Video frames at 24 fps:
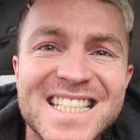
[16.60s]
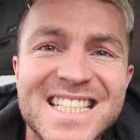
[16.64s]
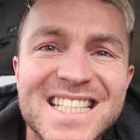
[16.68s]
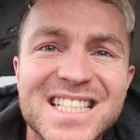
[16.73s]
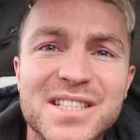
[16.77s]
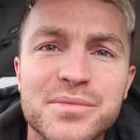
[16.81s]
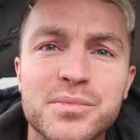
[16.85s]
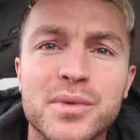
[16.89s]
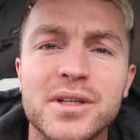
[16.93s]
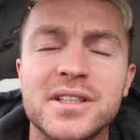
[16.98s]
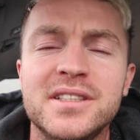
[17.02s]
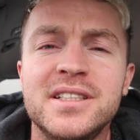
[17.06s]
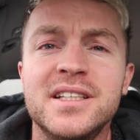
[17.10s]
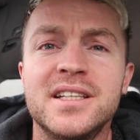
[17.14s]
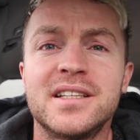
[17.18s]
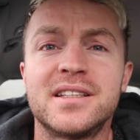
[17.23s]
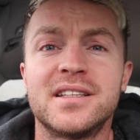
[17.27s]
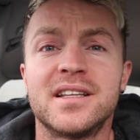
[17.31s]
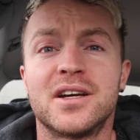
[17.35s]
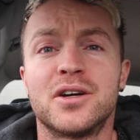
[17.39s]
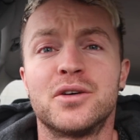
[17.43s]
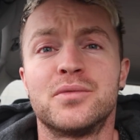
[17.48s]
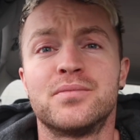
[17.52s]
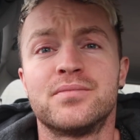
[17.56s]
there's my
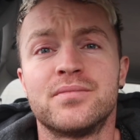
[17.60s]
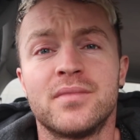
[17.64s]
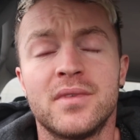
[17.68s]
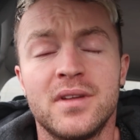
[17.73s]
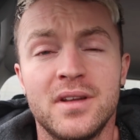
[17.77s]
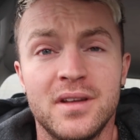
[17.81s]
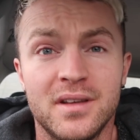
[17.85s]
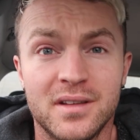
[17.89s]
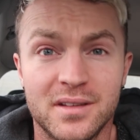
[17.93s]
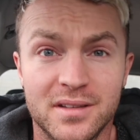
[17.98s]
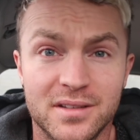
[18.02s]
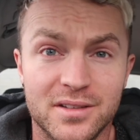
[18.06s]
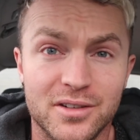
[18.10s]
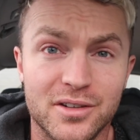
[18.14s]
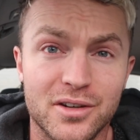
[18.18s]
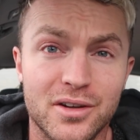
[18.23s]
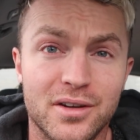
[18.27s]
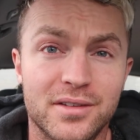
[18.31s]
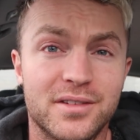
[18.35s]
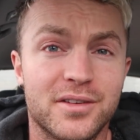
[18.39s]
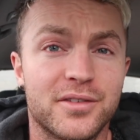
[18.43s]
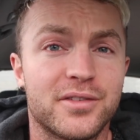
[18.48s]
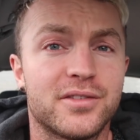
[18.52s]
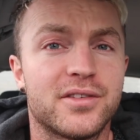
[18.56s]
teeth now.
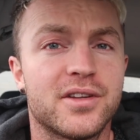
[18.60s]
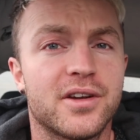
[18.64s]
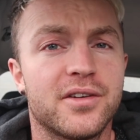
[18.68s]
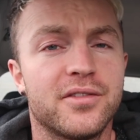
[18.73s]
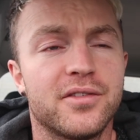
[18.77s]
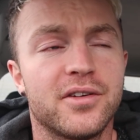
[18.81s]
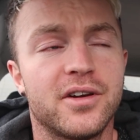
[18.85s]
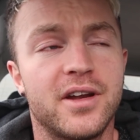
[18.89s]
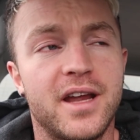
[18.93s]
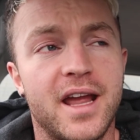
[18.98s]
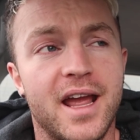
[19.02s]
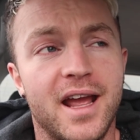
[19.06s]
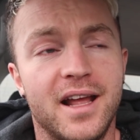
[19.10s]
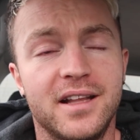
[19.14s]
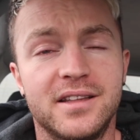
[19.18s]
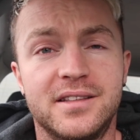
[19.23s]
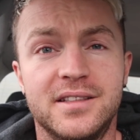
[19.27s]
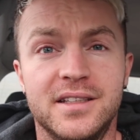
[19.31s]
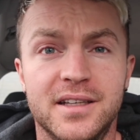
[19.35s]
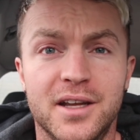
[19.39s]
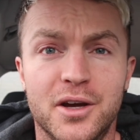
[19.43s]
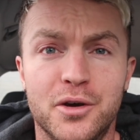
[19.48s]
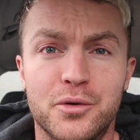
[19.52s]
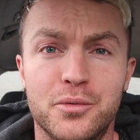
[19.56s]
They're very
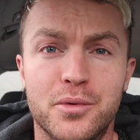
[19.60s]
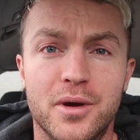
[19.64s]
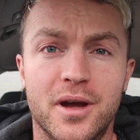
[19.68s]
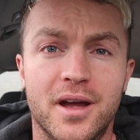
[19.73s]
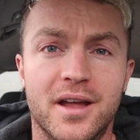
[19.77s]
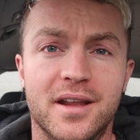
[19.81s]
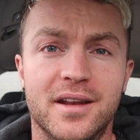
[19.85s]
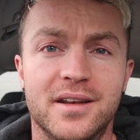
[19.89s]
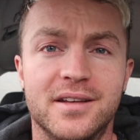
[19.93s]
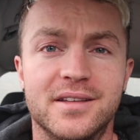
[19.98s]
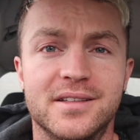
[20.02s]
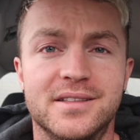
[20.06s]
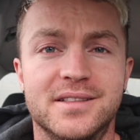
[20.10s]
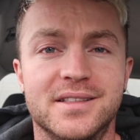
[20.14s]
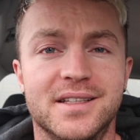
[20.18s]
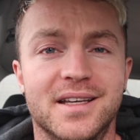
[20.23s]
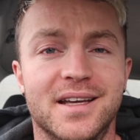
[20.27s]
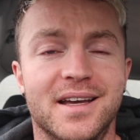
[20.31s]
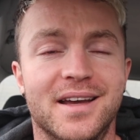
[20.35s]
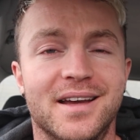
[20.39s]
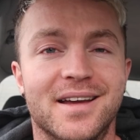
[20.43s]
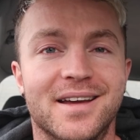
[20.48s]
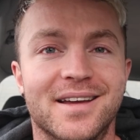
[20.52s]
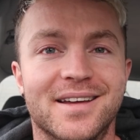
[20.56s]
healthy now, and
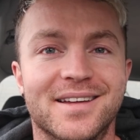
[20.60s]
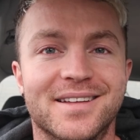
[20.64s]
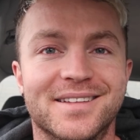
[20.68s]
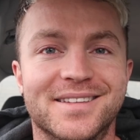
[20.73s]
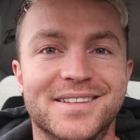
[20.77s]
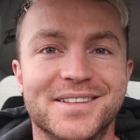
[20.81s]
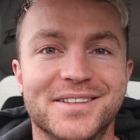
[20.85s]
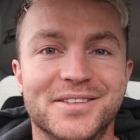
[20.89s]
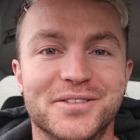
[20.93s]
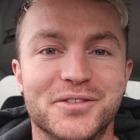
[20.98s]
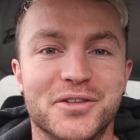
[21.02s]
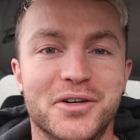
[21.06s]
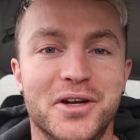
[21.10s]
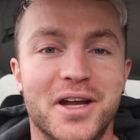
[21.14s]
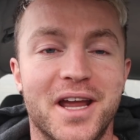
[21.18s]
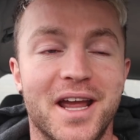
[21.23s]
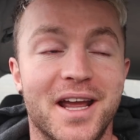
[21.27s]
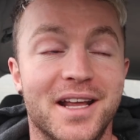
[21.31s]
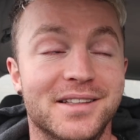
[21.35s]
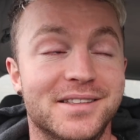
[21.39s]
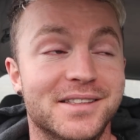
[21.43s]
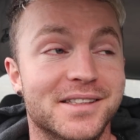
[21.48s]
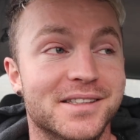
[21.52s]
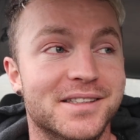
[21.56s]
they're very
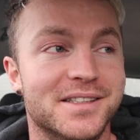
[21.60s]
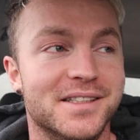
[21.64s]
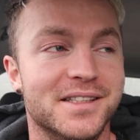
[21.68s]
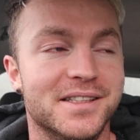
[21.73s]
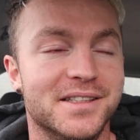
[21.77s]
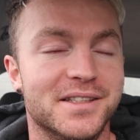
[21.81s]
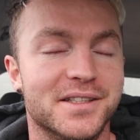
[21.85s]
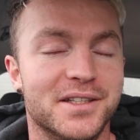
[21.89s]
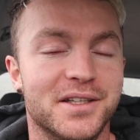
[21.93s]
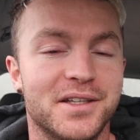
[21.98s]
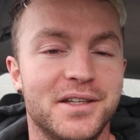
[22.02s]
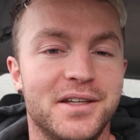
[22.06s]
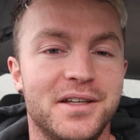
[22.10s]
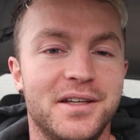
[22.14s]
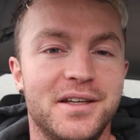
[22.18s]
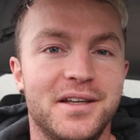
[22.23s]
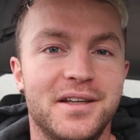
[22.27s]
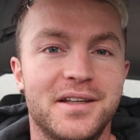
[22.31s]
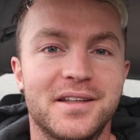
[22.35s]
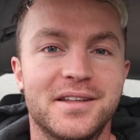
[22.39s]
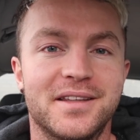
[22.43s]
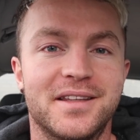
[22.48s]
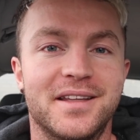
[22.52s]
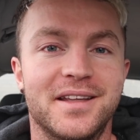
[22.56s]
healthy teeth.
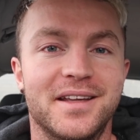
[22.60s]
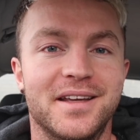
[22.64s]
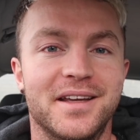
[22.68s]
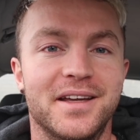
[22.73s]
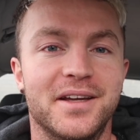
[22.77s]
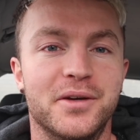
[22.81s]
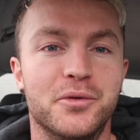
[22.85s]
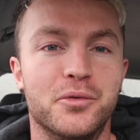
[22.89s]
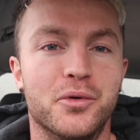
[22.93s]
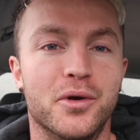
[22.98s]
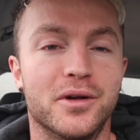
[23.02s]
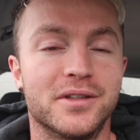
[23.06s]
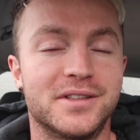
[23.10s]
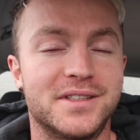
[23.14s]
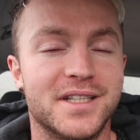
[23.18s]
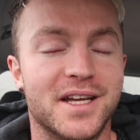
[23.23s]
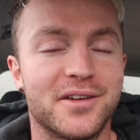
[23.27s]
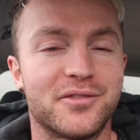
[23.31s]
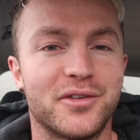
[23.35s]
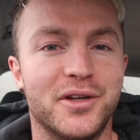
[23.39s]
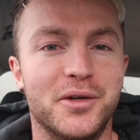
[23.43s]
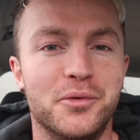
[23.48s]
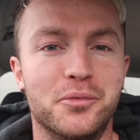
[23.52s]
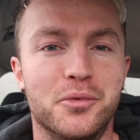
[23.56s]
They
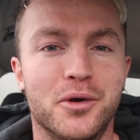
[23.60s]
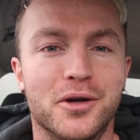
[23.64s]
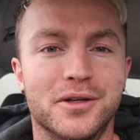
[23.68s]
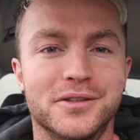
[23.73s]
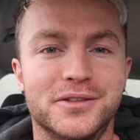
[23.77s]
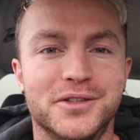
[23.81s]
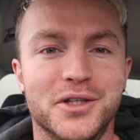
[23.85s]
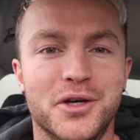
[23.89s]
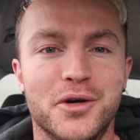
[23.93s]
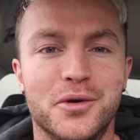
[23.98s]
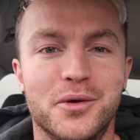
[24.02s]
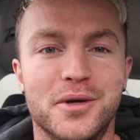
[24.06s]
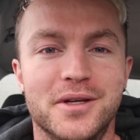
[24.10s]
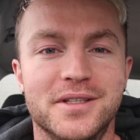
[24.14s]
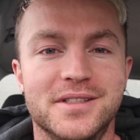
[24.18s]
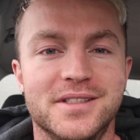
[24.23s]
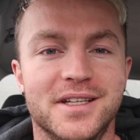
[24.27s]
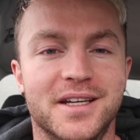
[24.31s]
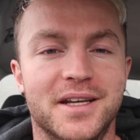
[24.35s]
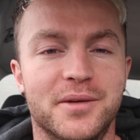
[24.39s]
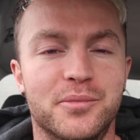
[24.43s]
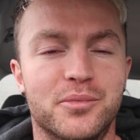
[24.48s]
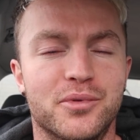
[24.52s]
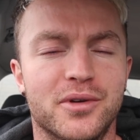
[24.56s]
definitely weren't always.
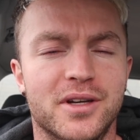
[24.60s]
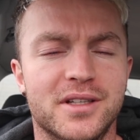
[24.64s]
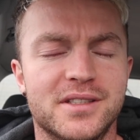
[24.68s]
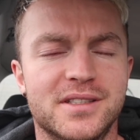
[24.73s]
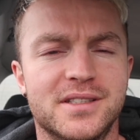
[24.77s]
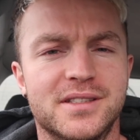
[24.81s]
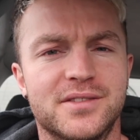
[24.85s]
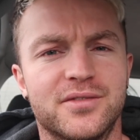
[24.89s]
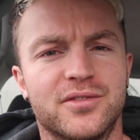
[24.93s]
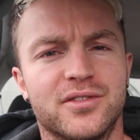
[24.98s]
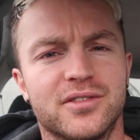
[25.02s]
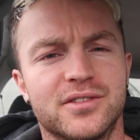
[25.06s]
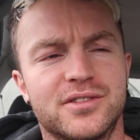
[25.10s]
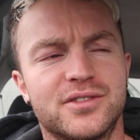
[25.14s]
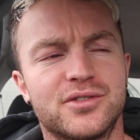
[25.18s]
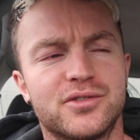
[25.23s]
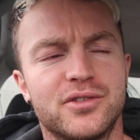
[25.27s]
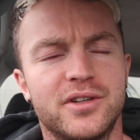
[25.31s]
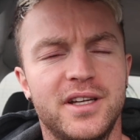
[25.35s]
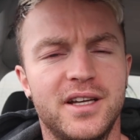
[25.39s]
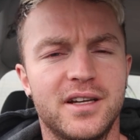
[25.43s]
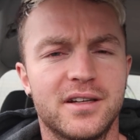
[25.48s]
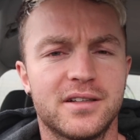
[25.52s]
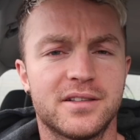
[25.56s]
I had braces for
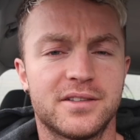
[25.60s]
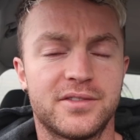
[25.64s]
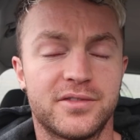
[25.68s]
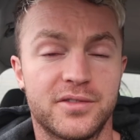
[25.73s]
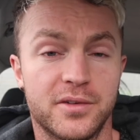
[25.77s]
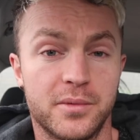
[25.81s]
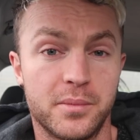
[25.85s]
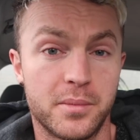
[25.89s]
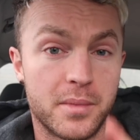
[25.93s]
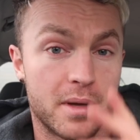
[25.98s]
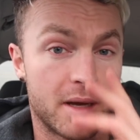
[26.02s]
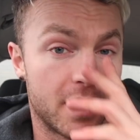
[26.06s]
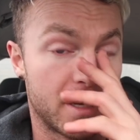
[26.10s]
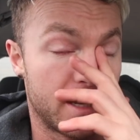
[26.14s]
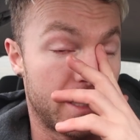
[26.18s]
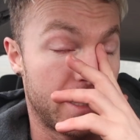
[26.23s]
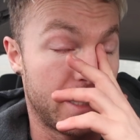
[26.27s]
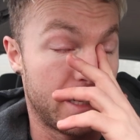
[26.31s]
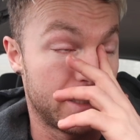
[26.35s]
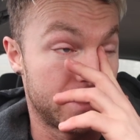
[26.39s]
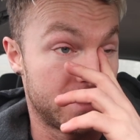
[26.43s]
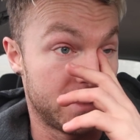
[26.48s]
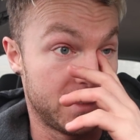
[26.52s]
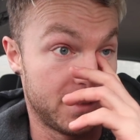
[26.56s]
3 years, from
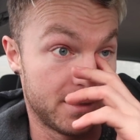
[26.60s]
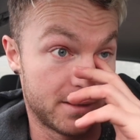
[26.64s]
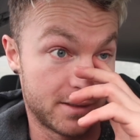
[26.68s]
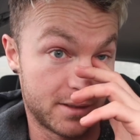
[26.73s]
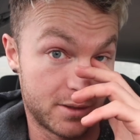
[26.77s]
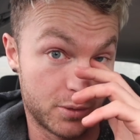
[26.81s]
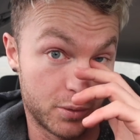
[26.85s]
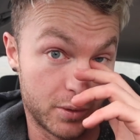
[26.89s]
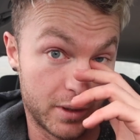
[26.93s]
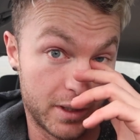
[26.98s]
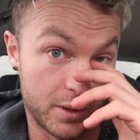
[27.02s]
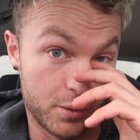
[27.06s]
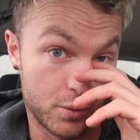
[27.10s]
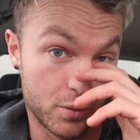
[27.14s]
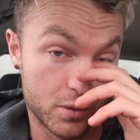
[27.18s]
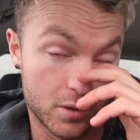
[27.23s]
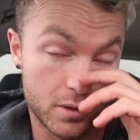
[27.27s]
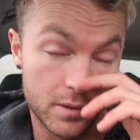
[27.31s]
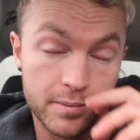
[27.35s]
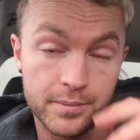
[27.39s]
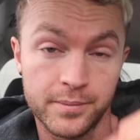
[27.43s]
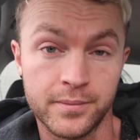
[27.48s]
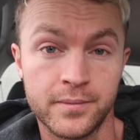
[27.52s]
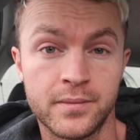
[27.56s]
18 to
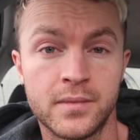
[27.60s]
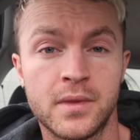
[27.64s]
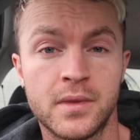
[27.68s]
21.